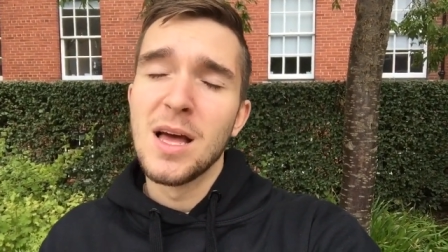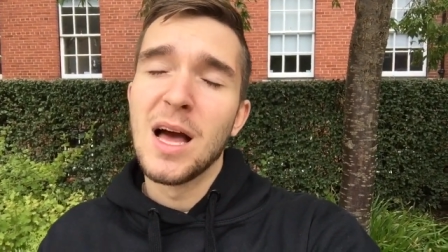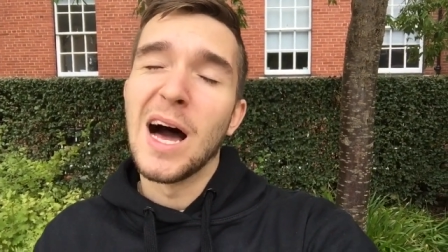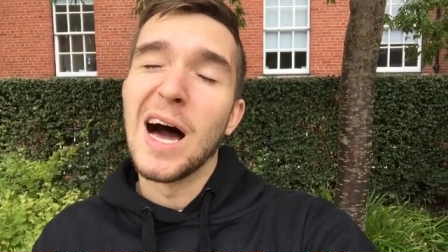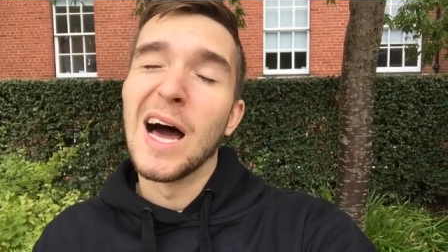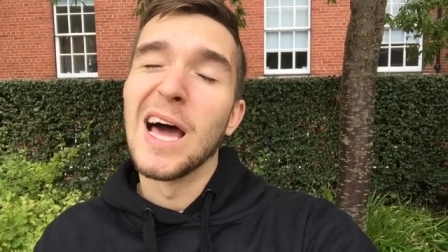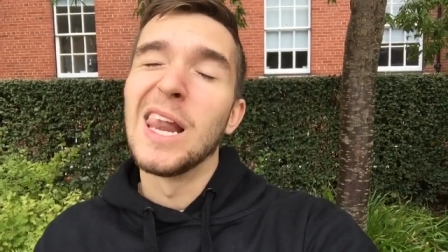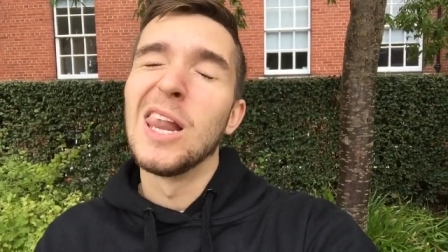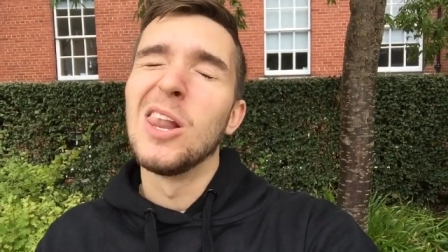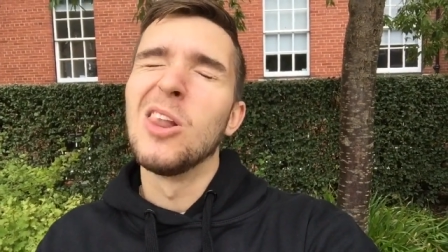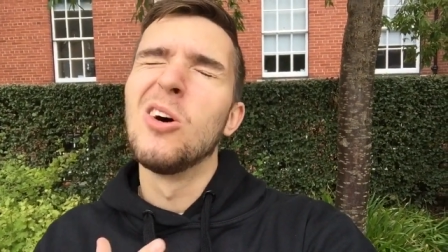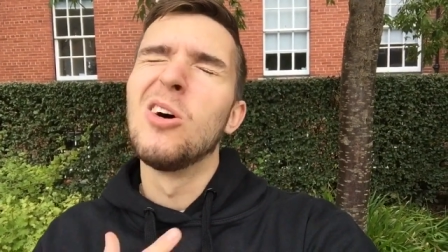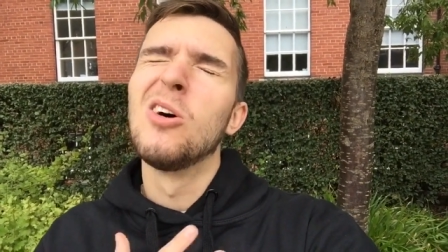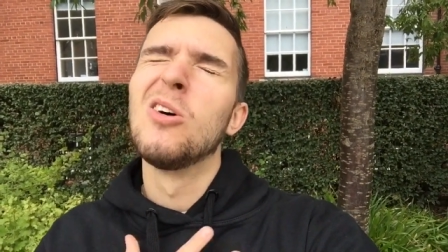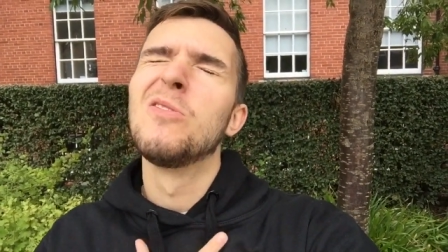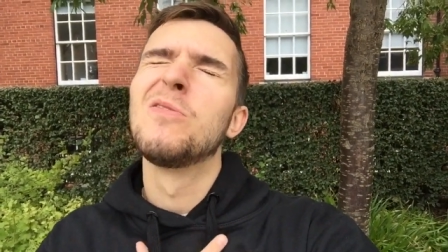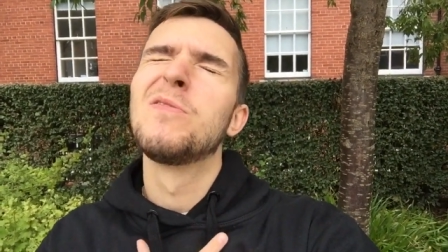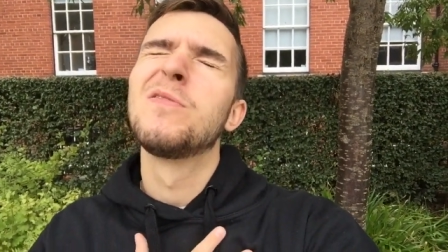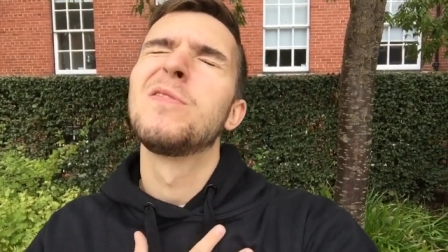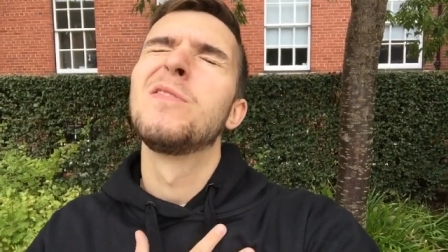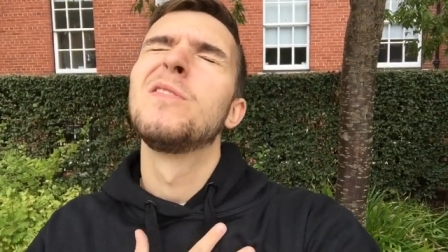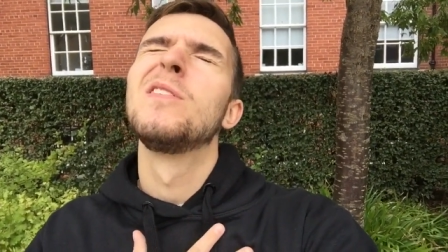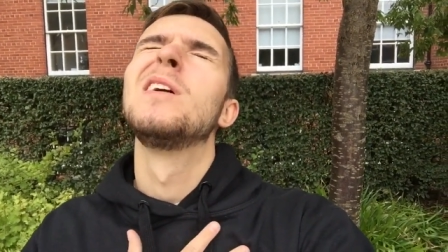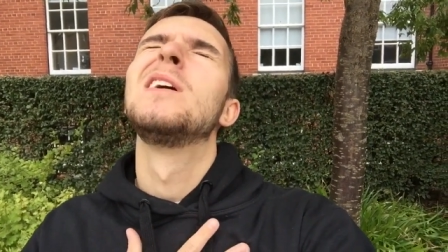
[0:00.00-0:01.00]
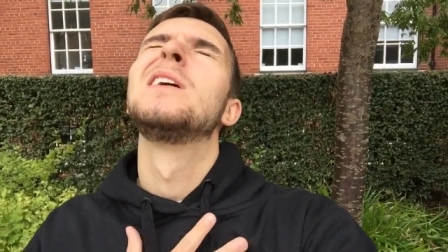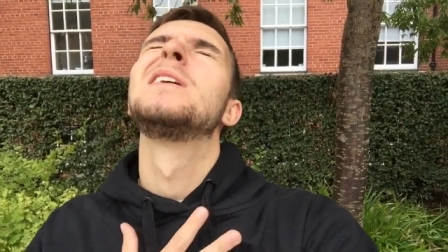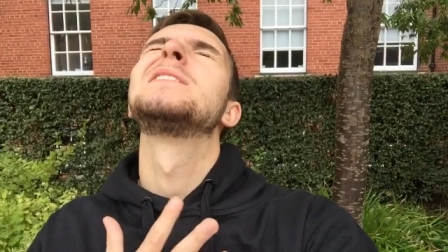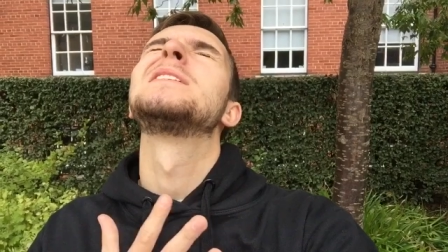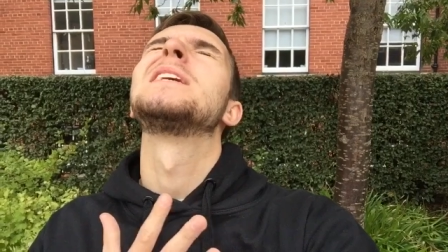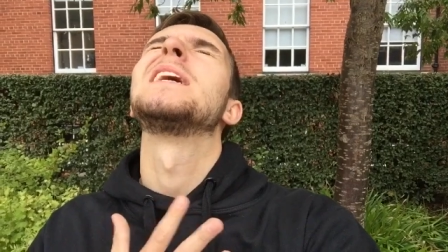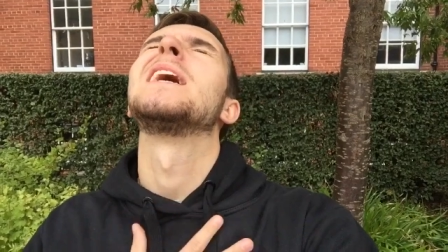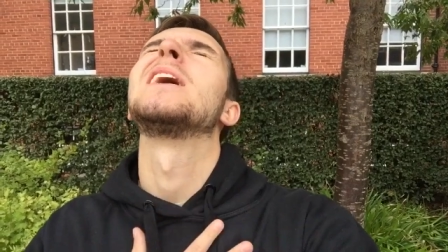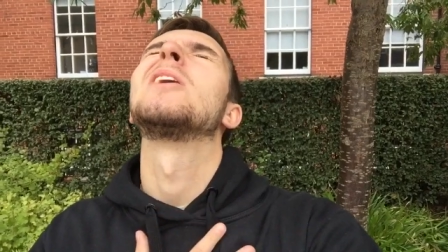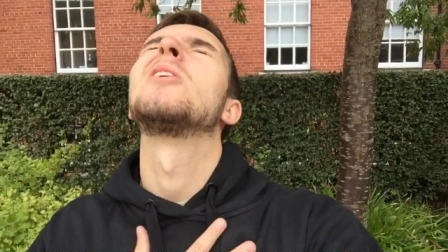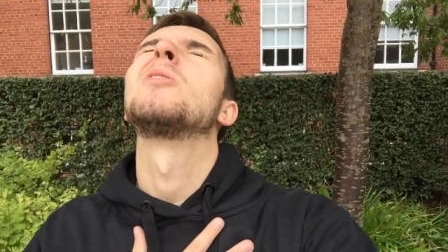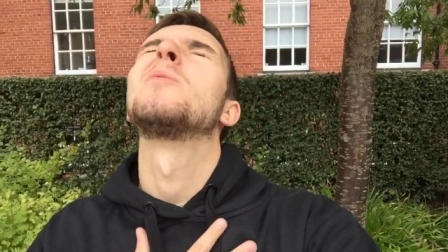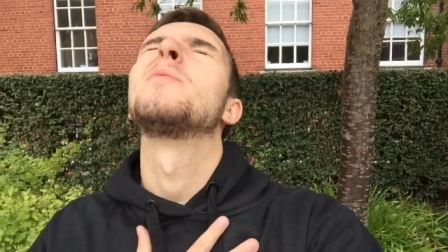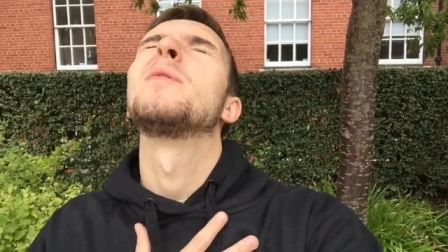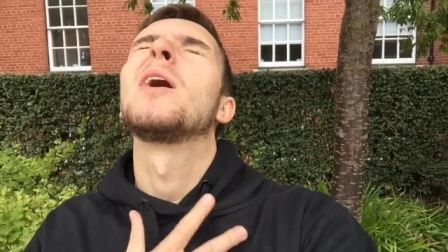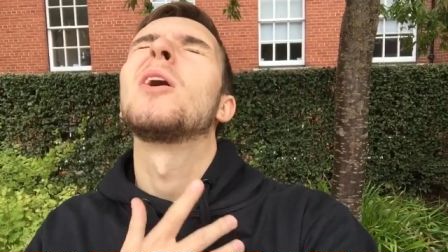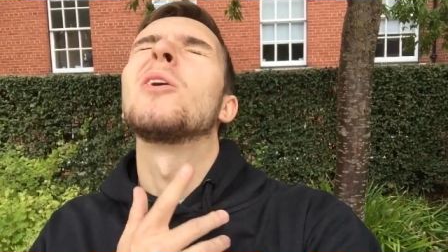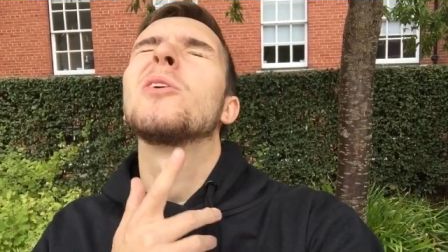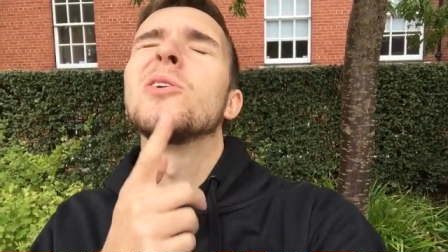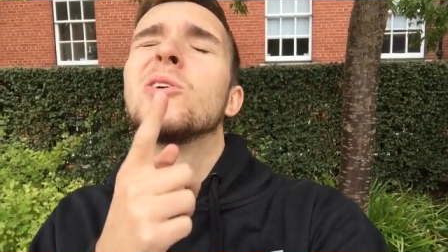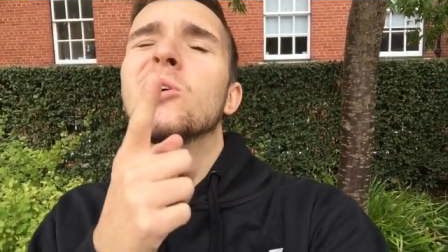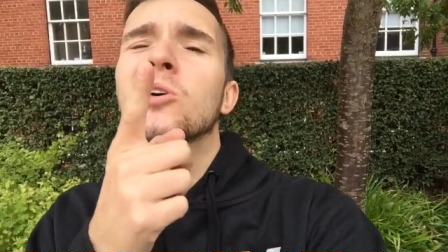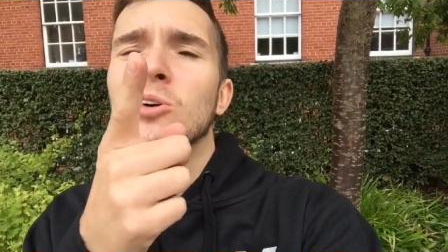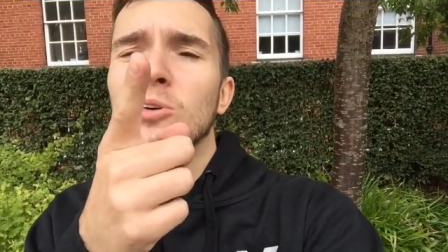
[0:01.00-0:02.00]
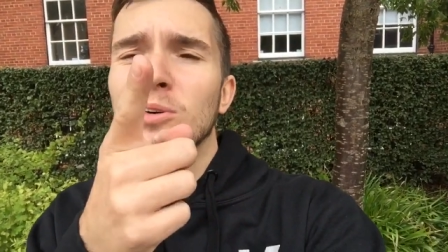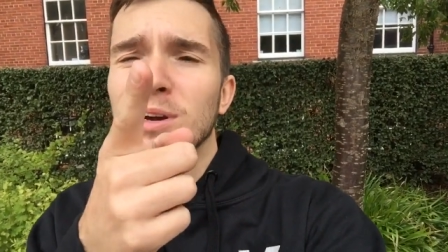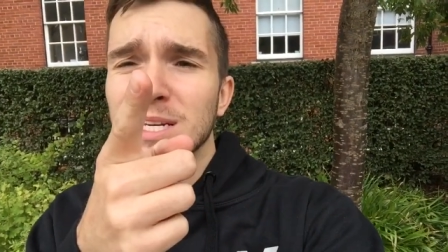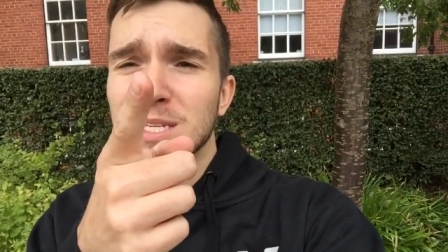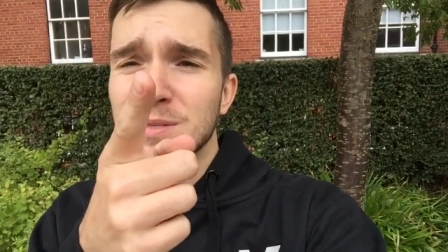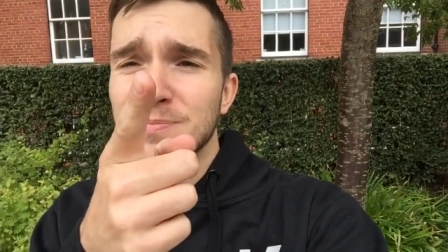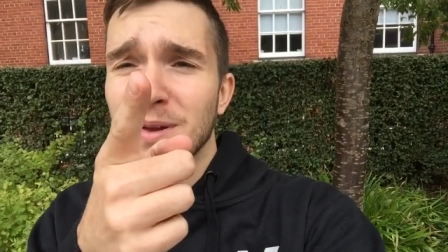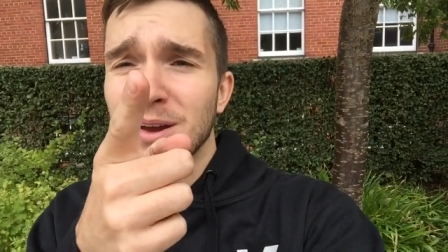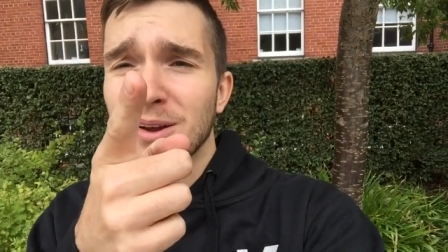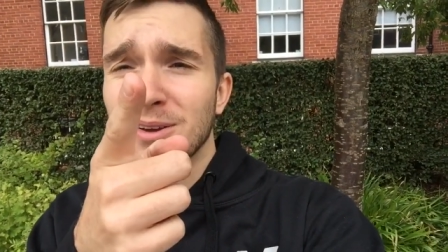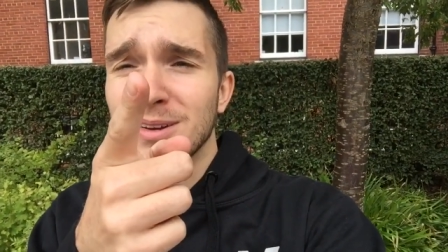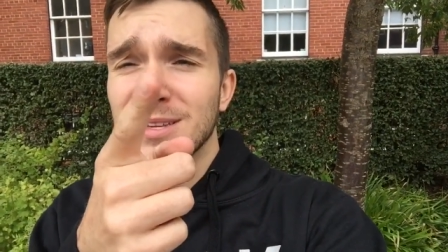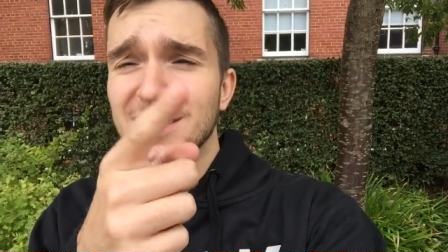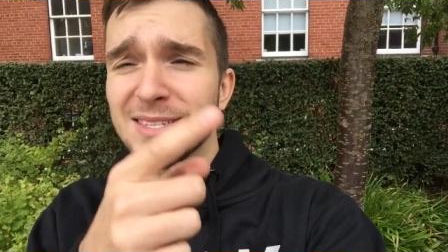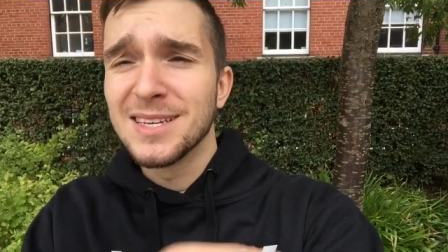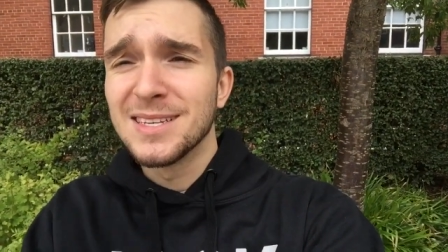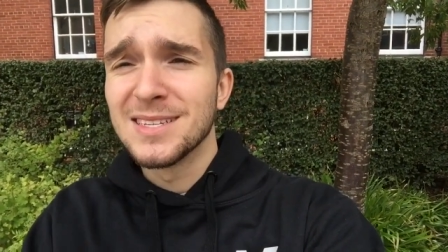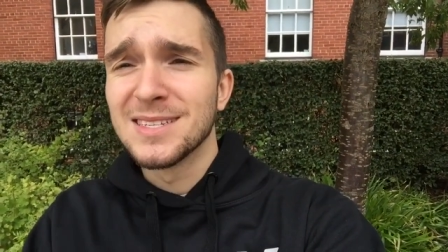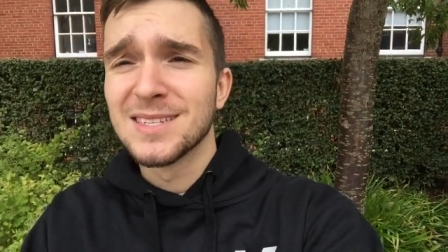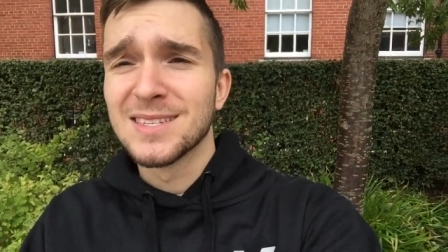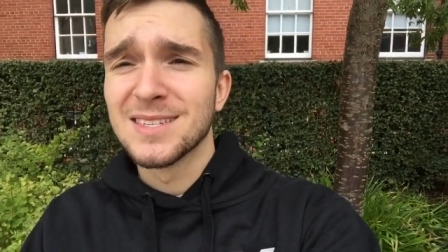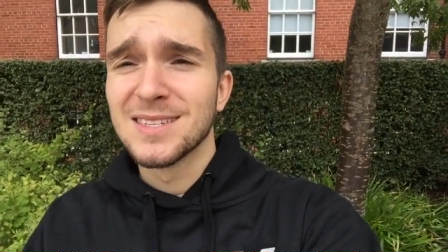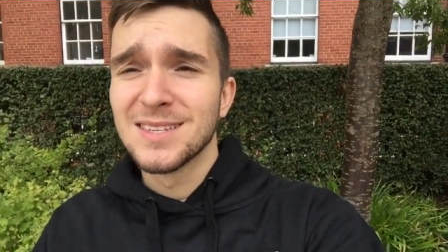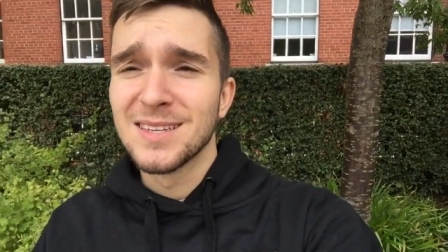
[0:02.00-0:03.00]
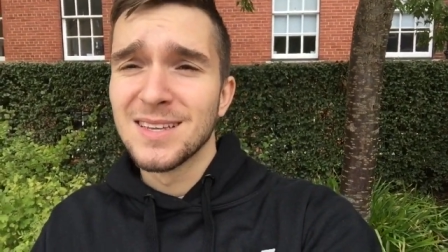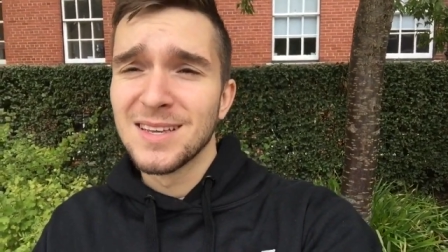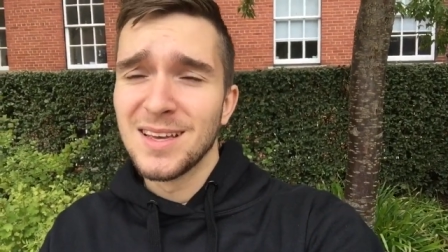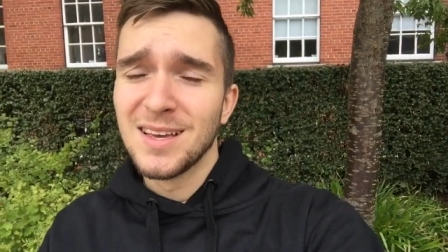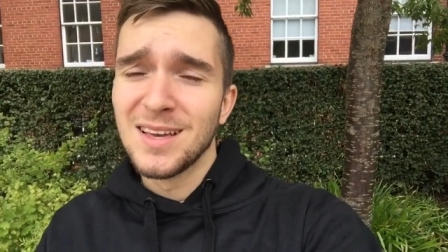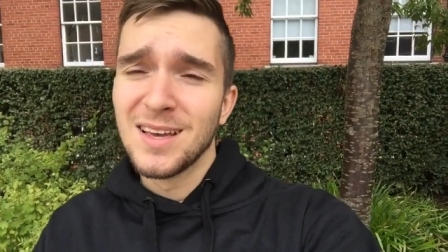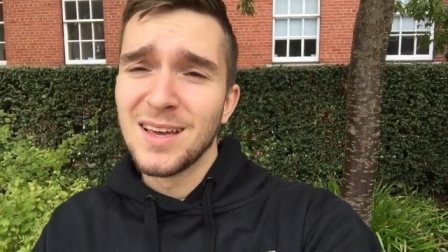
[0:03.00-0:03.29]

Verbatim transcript: I love to hear about your experiences.